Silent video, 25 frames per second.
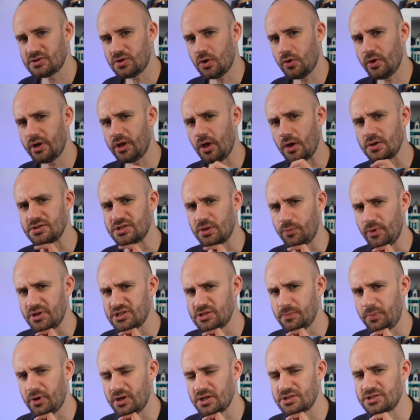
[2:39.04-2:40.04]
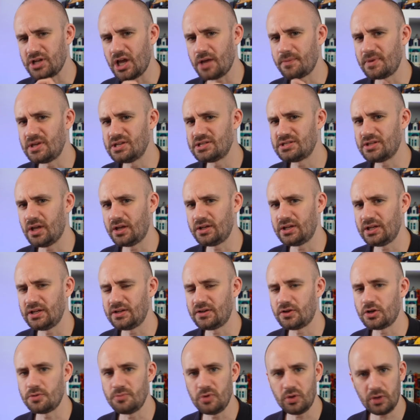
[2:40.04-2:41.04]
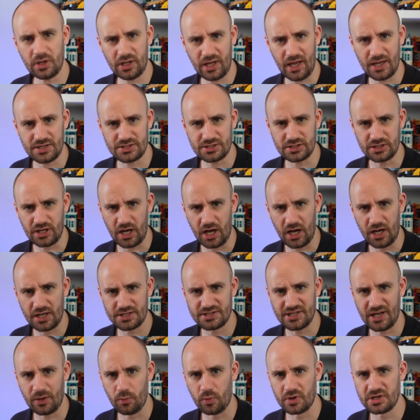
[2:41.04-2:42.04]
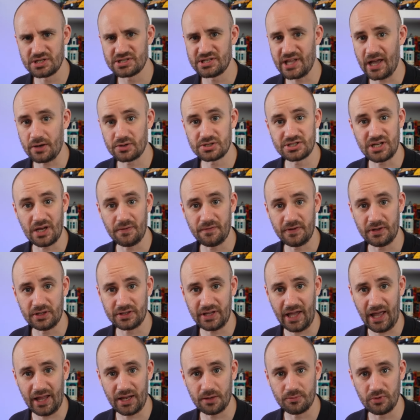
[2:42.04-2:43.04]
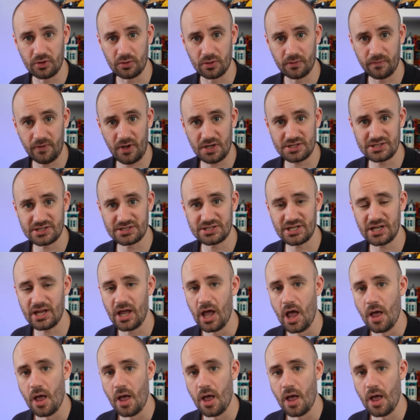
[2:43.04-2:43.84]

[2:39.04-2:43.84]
story goes that once upon a time he studied communication arts at what is now Sheffield Hallam University